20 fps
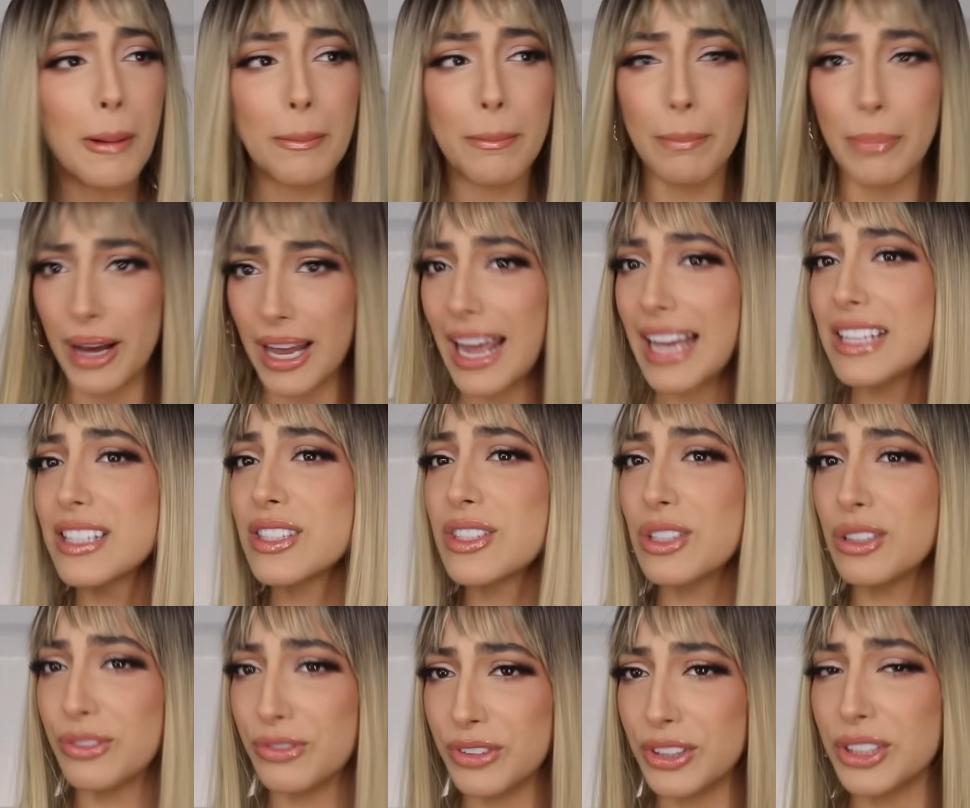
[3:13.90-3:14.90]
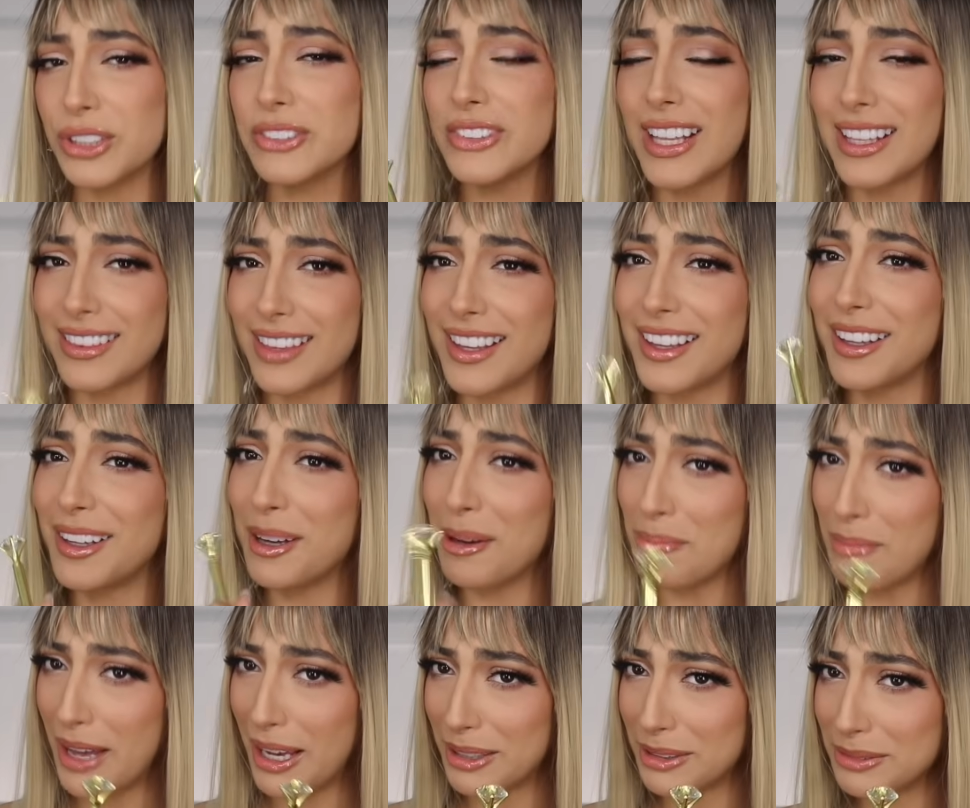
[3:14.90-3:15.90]
but I still feel like they can
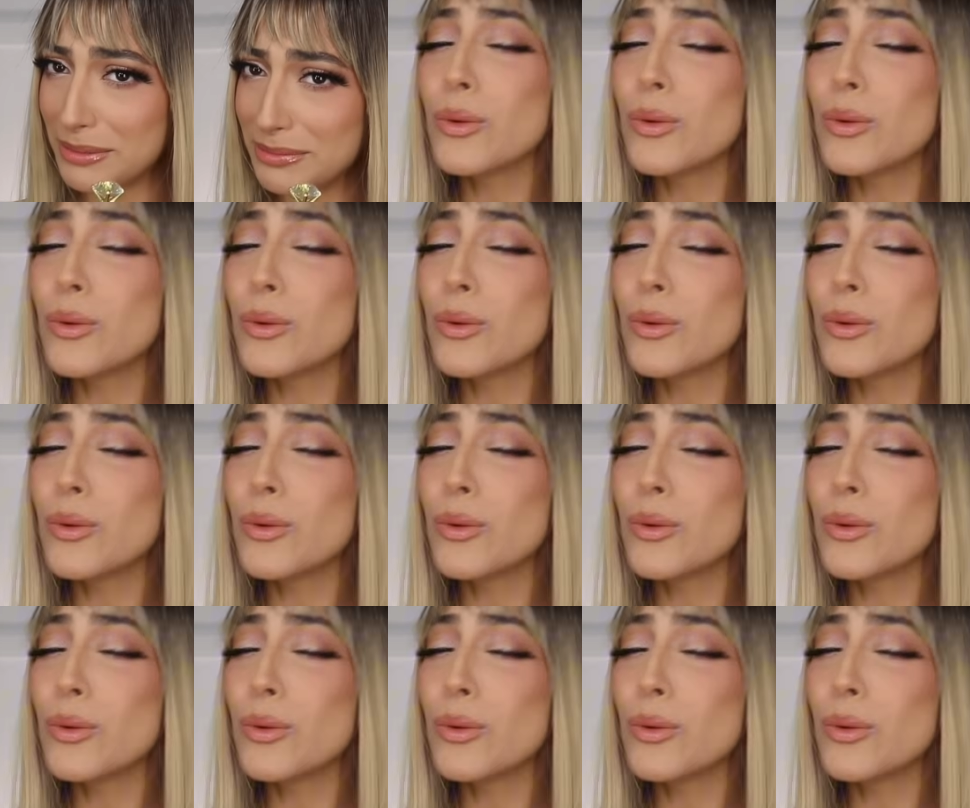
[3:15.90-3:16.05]
come back.